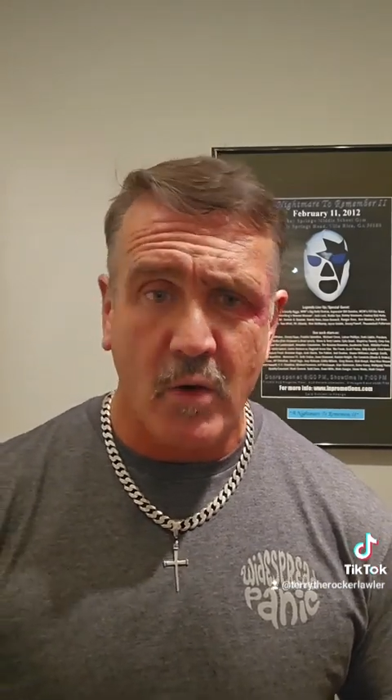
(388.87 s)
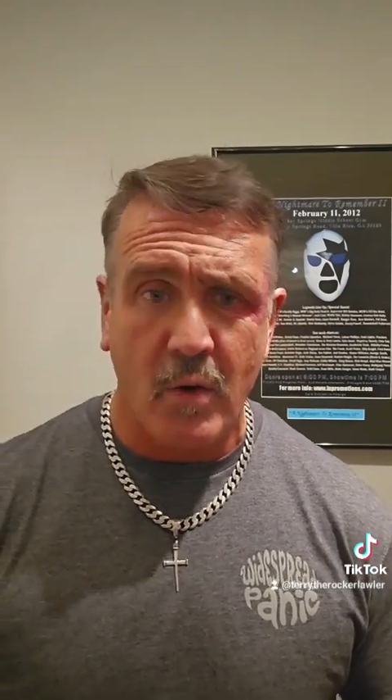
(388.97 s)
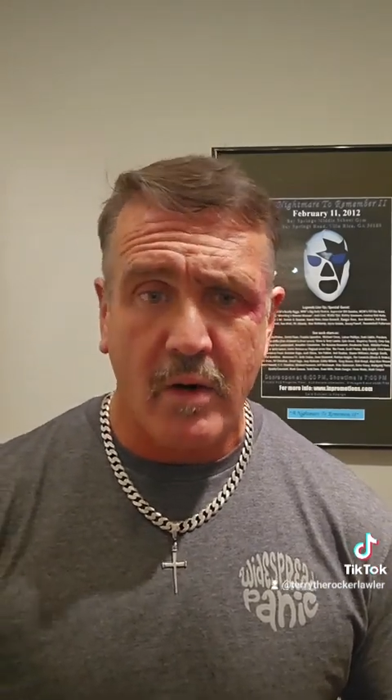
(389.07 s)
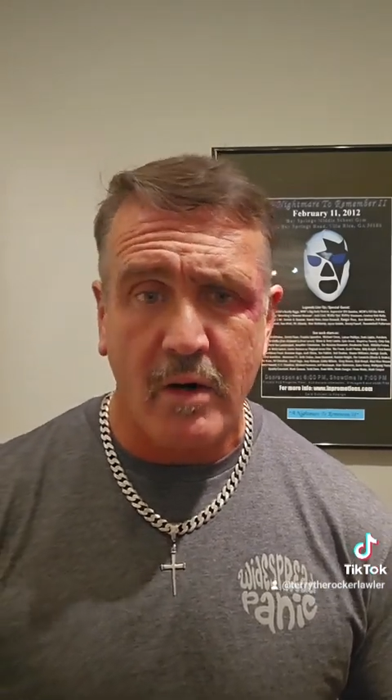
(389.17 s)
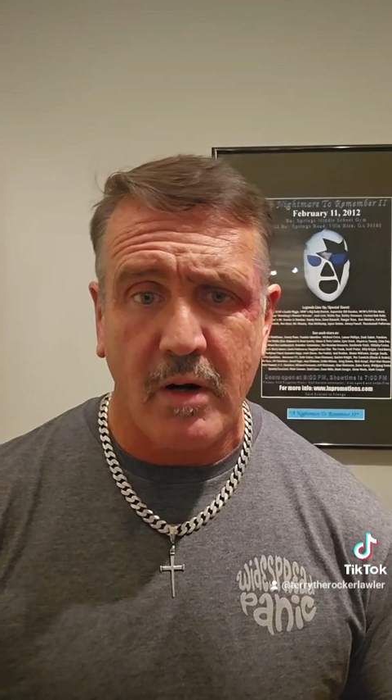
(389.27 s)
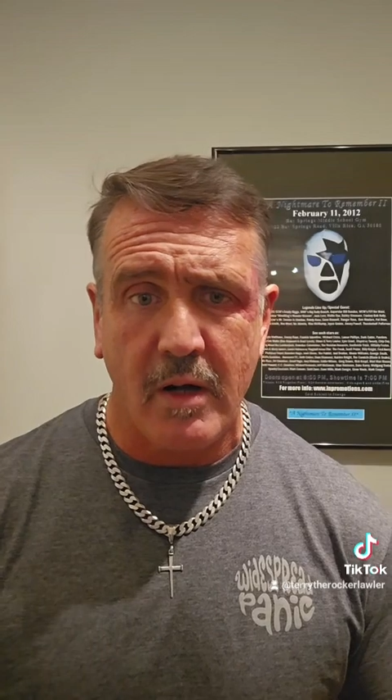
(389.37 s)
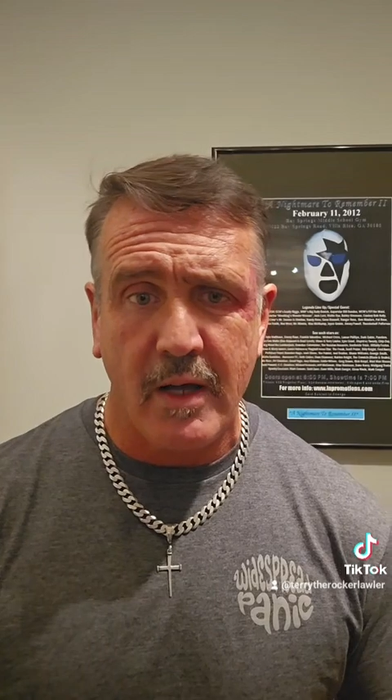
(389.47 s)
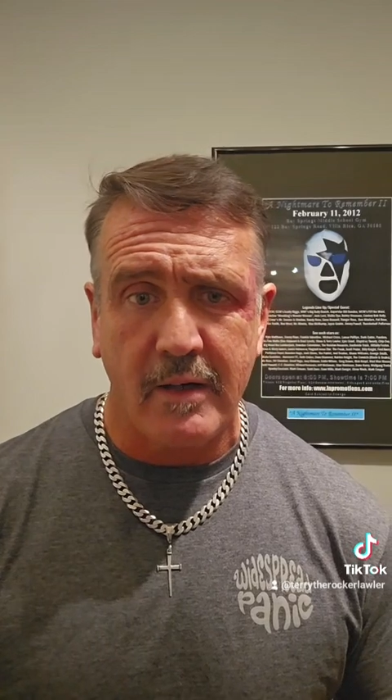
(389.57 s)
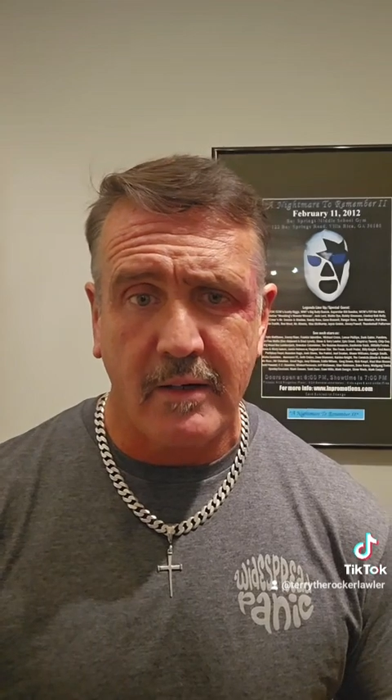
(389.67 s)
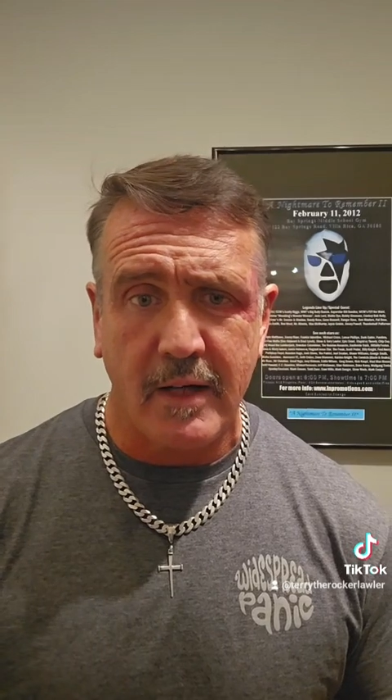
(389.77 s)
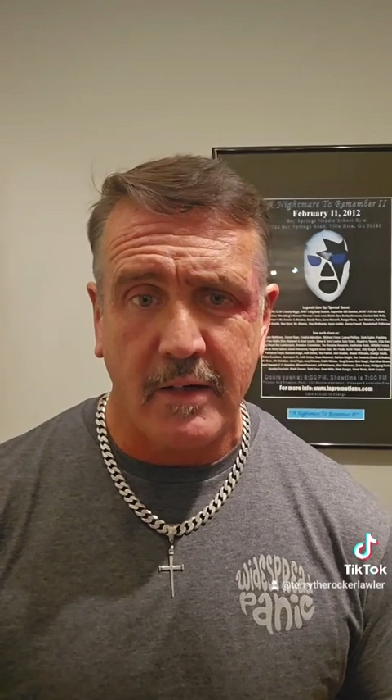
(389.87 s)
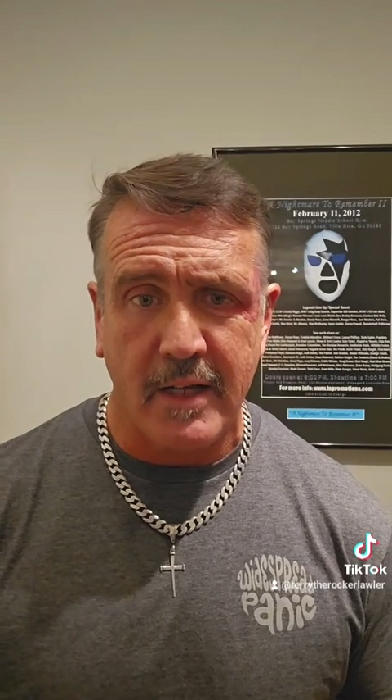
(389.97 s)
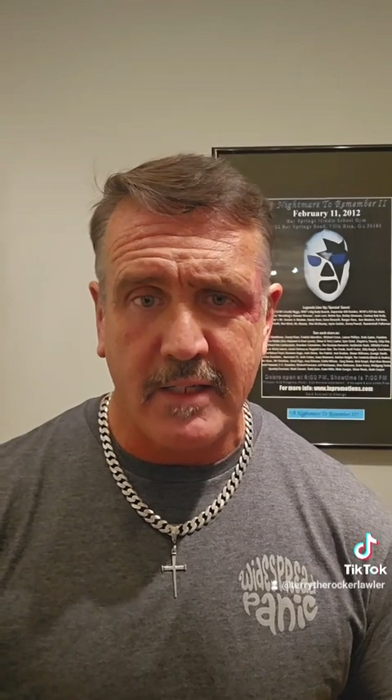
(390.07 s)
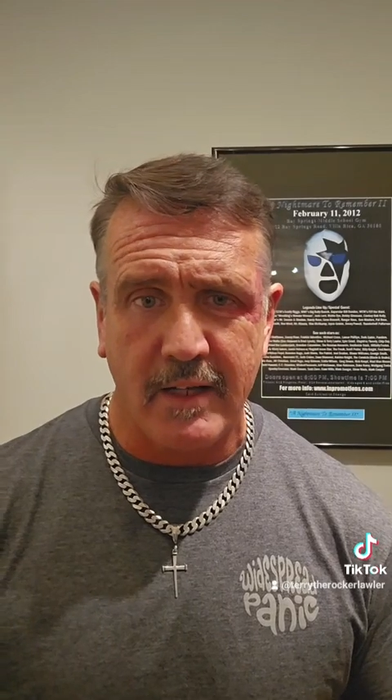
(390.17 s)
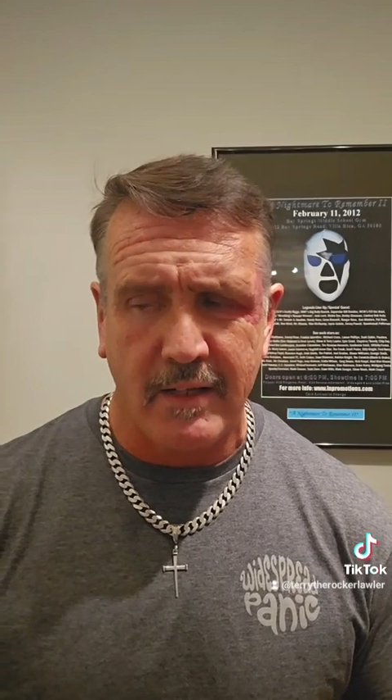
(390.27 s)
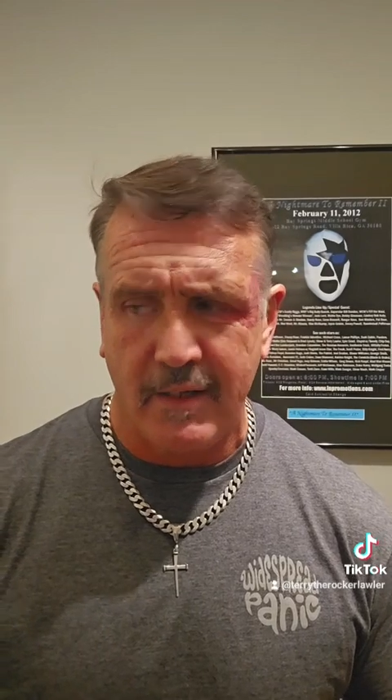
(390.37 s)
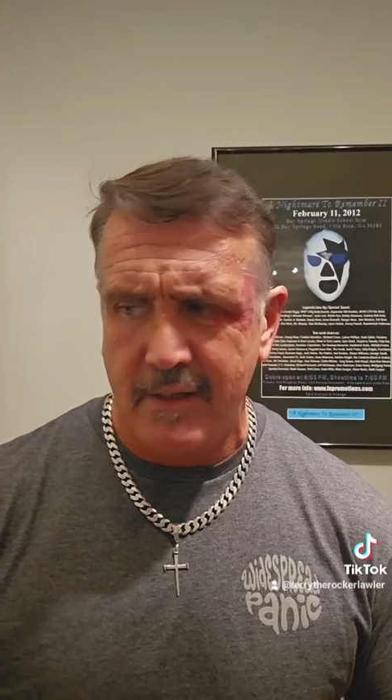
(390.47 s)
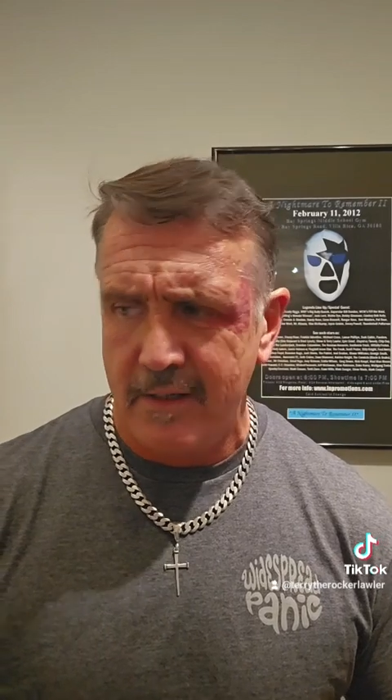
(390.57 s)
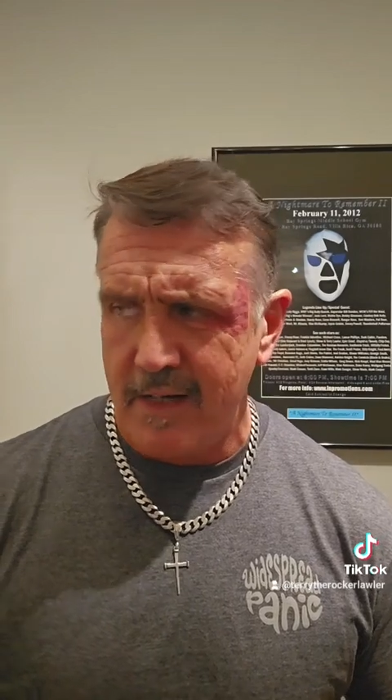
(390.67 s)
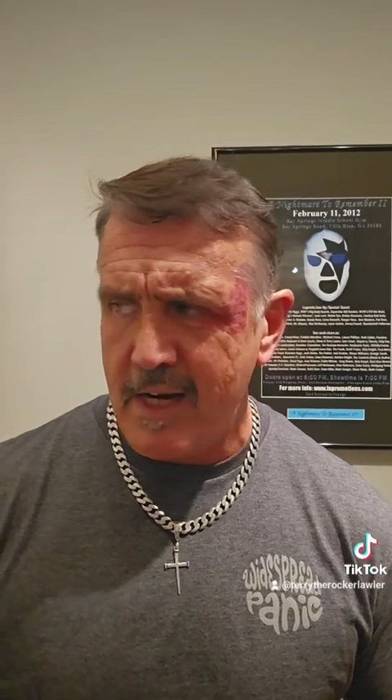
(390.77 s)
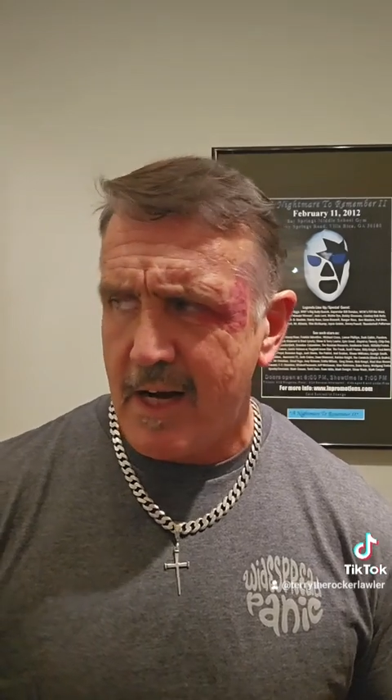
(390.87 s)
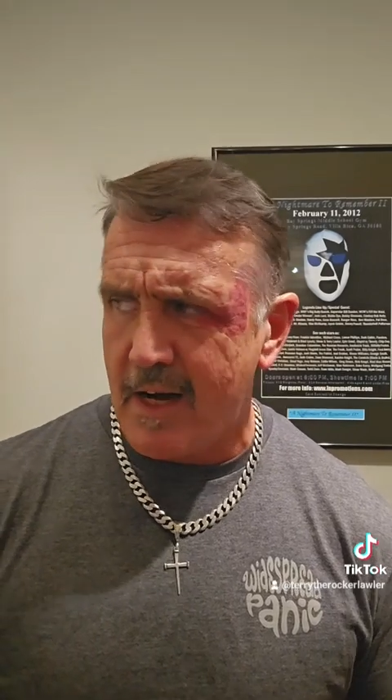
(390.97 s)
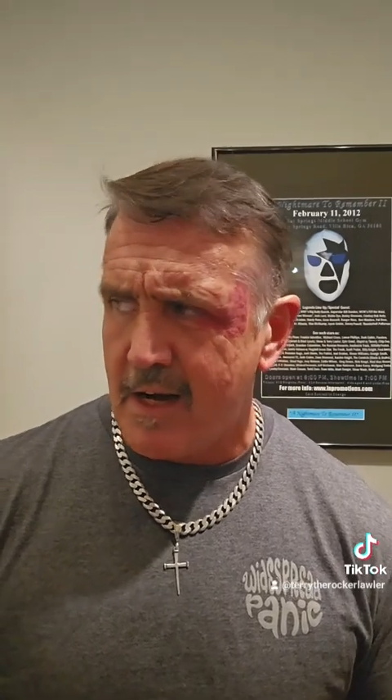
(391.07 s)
door, and Nick's like, hey,